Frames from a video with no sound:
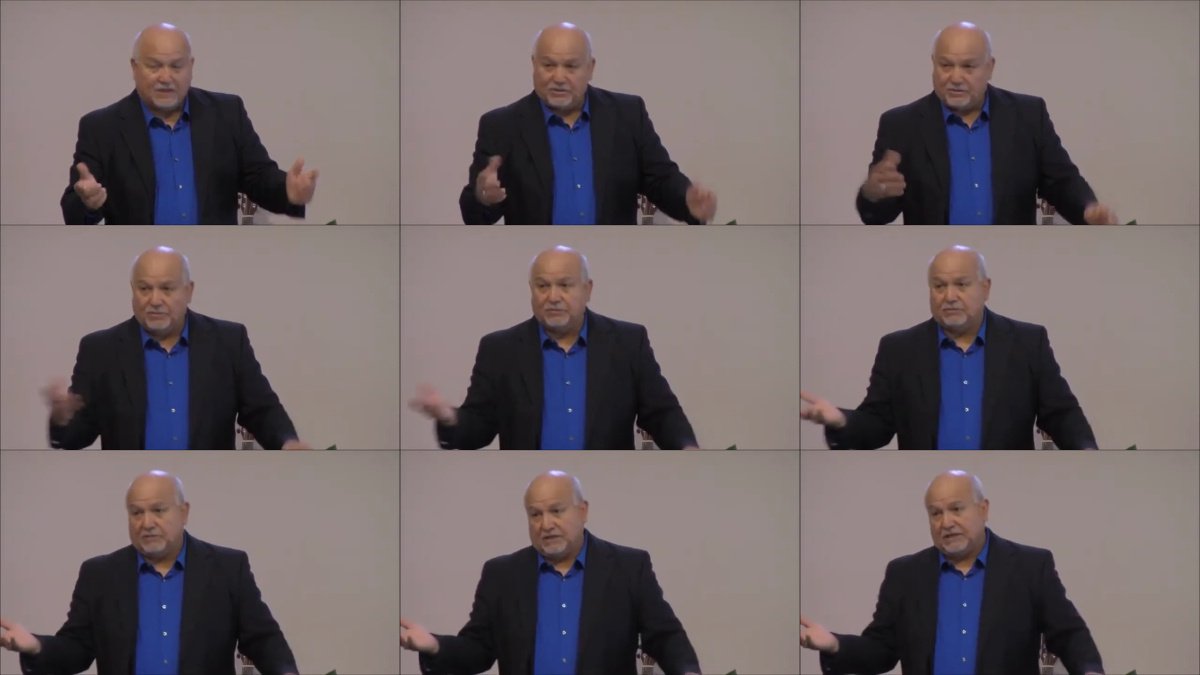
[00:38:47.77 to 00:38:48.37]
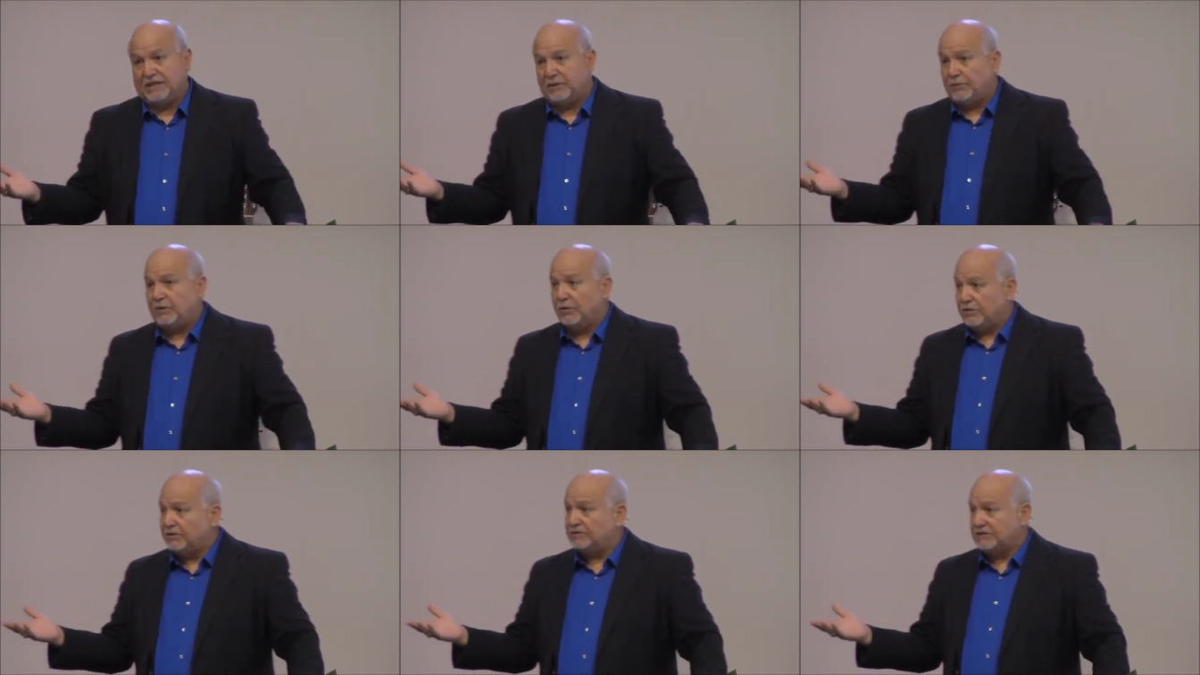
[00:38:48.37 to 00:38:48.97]
You know, again, we
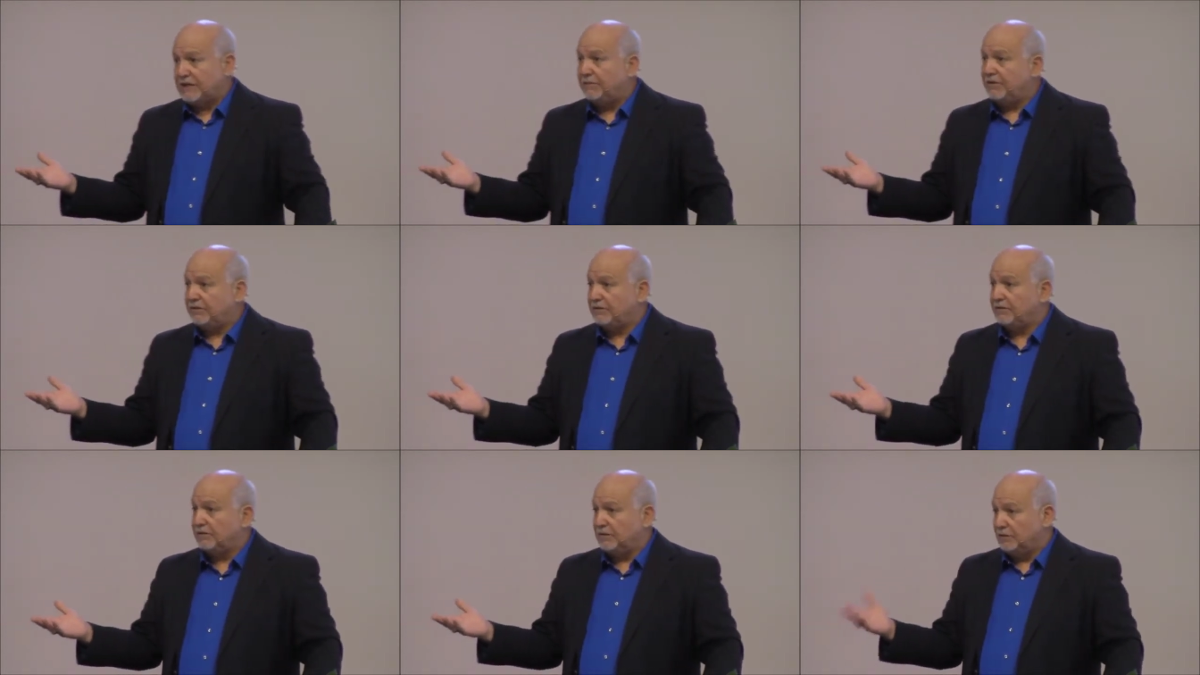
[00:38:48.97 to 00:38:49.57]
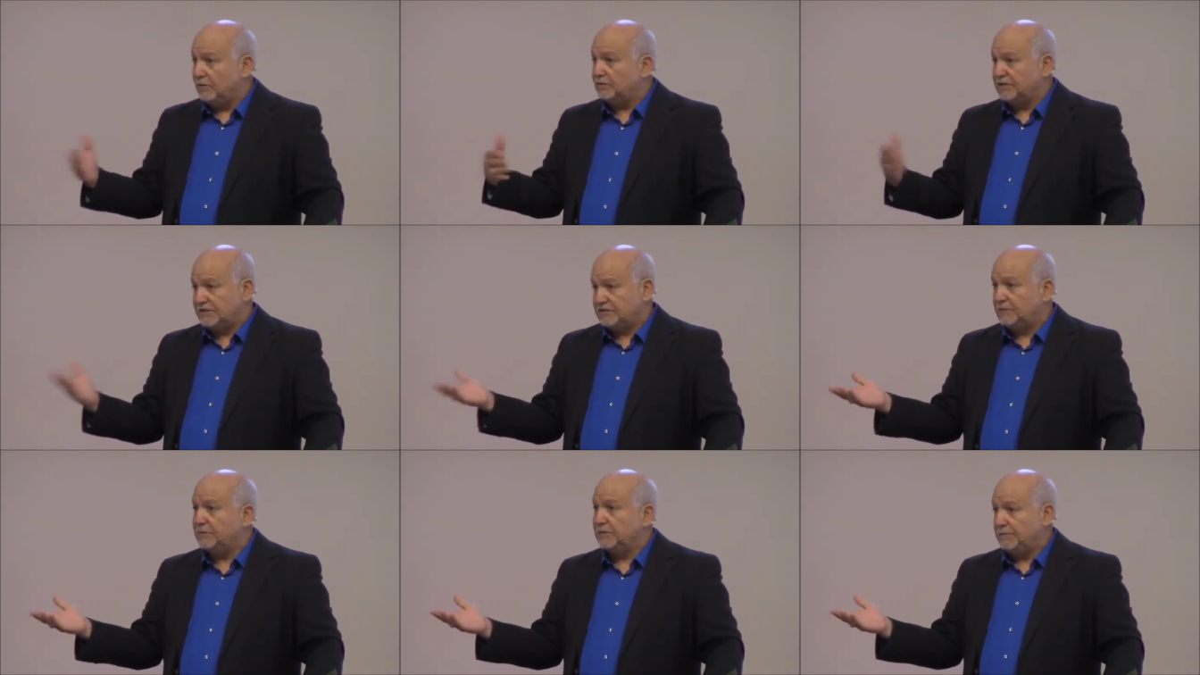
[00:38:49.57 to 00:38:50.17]
go to the Sabbath in the Old
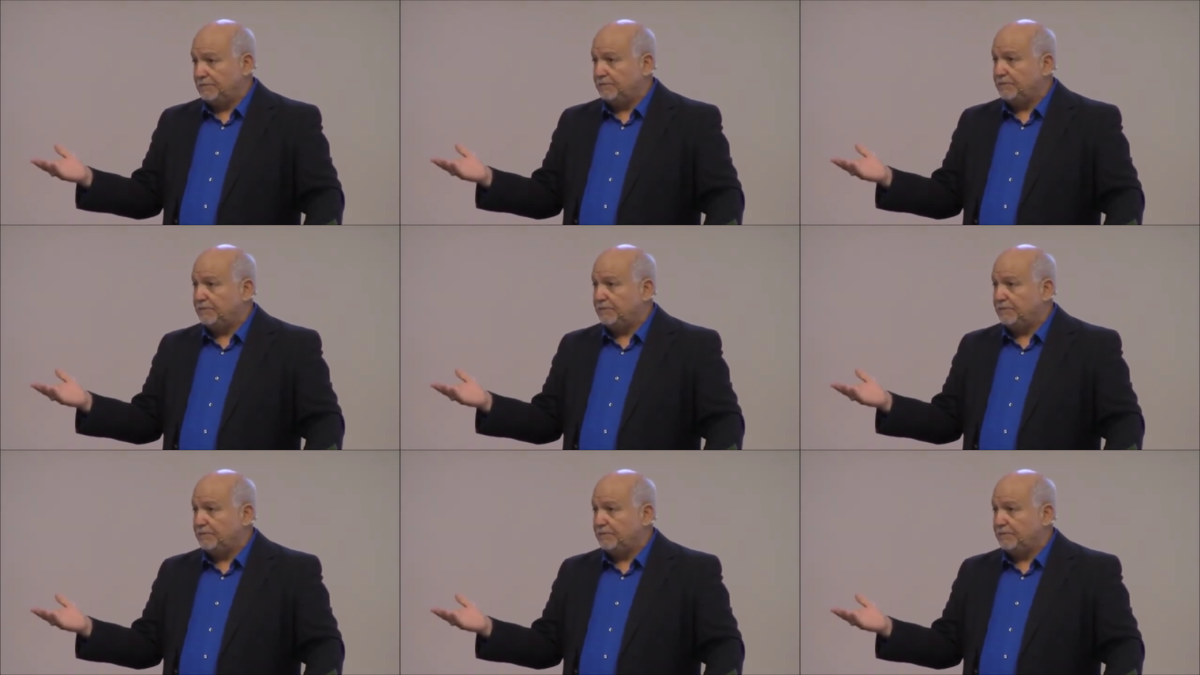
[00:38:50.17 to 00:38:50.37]
Testament,